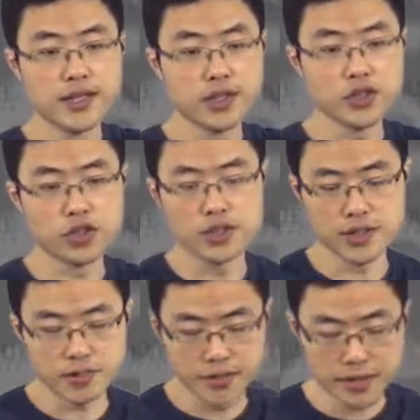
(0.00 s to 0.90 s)
This is just
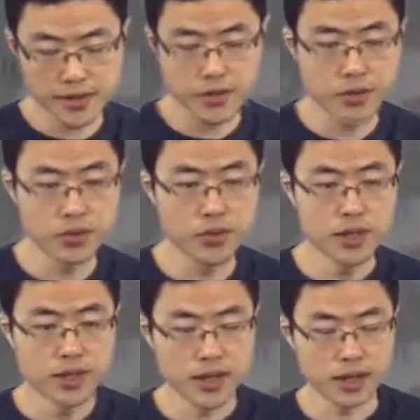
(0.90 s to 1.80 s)
some technical
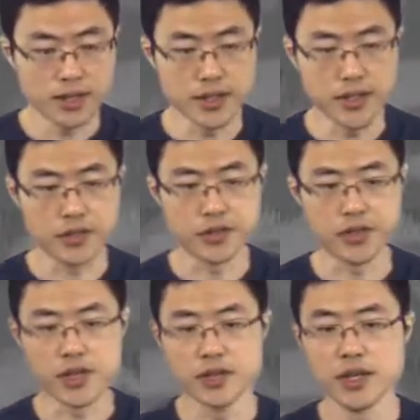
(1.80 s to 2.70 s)
uh,
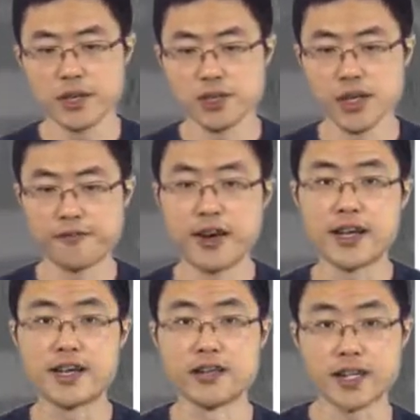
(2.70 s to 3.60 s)
details that you can
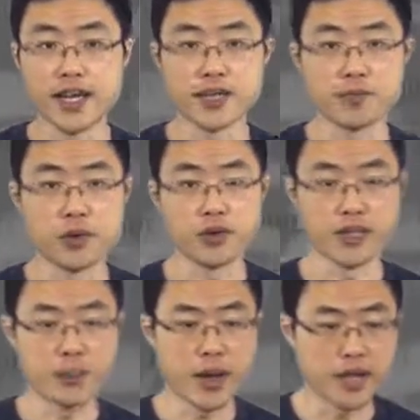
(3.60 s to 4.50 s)
find in the
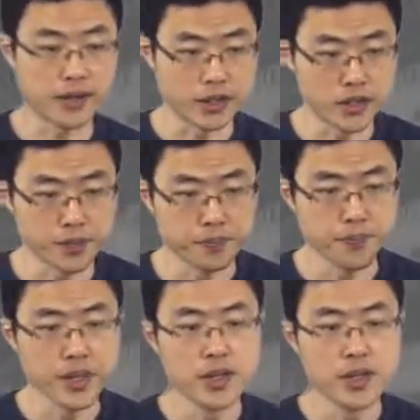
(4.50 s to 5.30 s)
textbook's appendix.